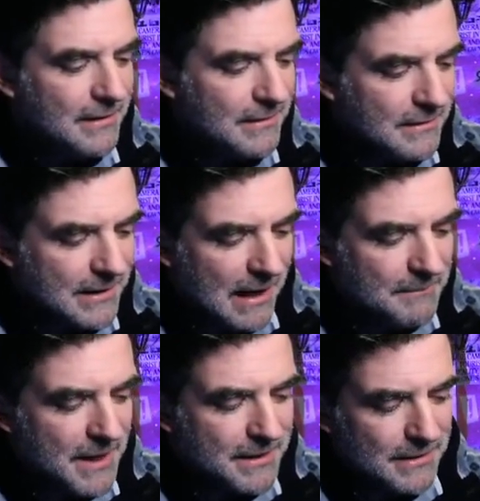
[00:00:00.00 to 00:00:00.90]
like, I'm
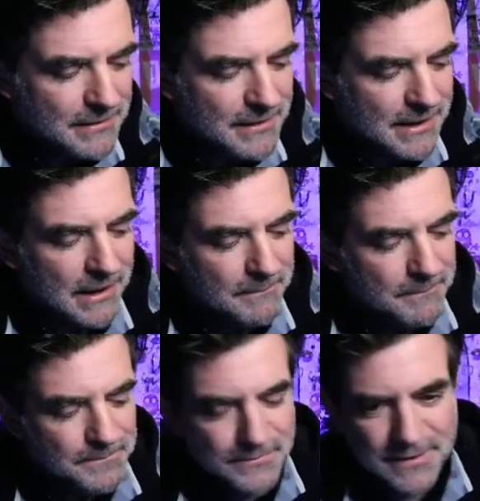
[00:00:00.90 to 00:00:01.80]
not going to look up
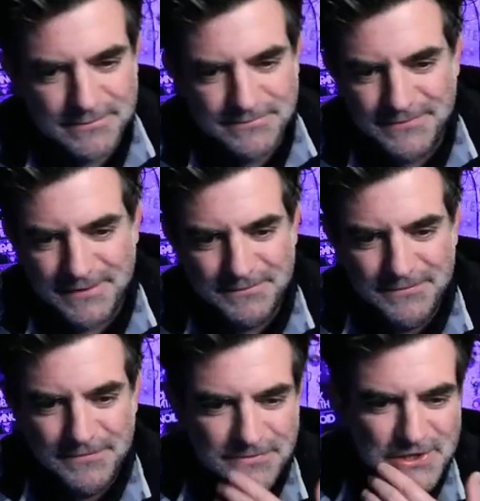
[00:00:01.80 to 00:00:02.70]
the
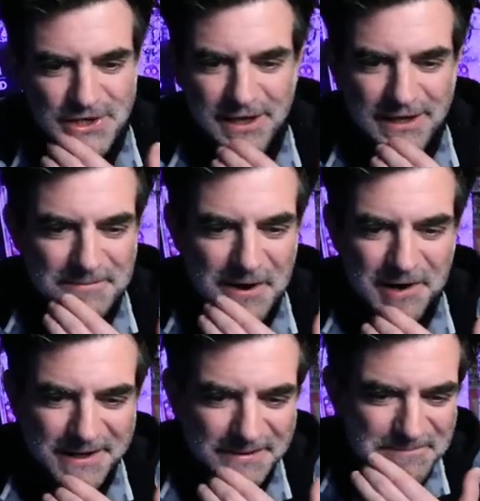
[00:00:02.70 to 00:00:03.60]
shitty
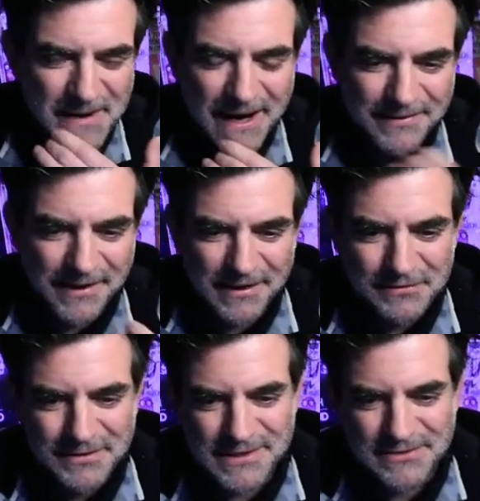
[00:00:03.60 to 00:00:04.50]
American band that
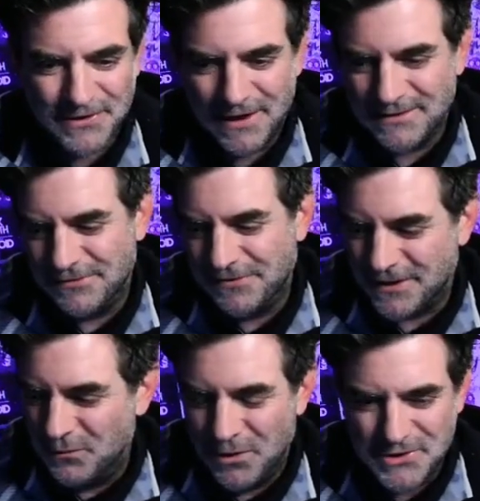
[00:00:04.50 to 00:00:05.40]
covered this for like the
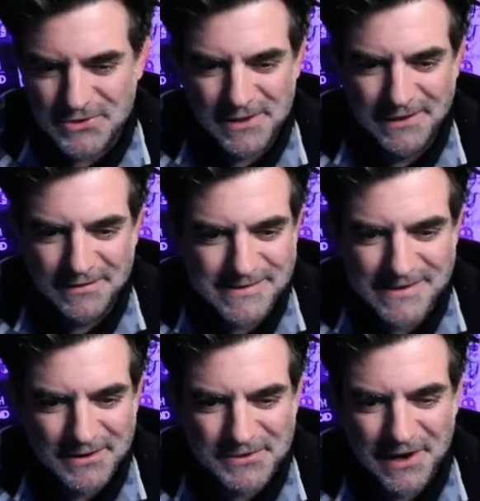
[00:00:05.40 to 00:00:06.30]
fucking One Tree Hill
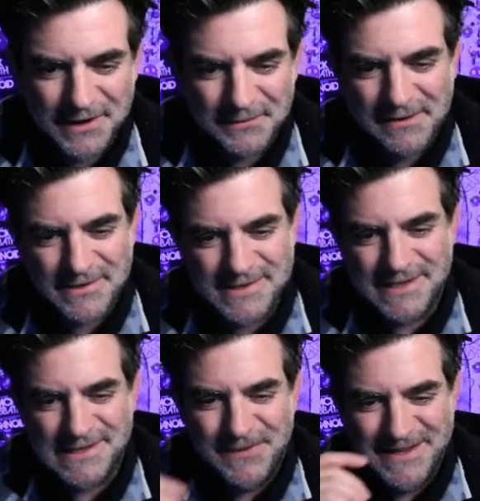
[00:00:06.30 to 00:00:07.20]
soundtrack or whatever,
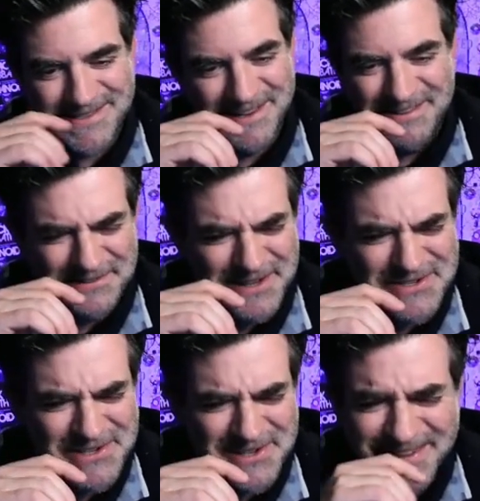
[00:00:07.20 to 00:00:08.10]
Sixpence None the
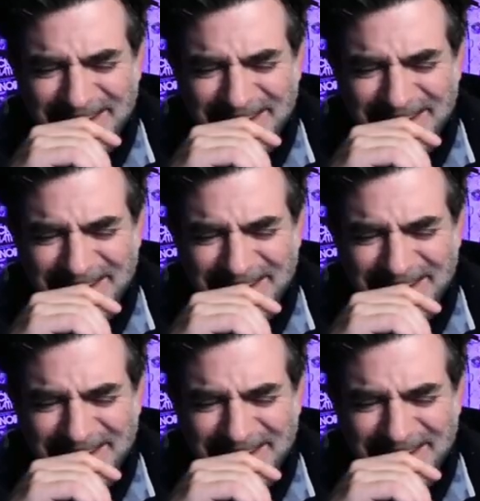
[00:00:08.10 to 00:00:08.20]
Richer.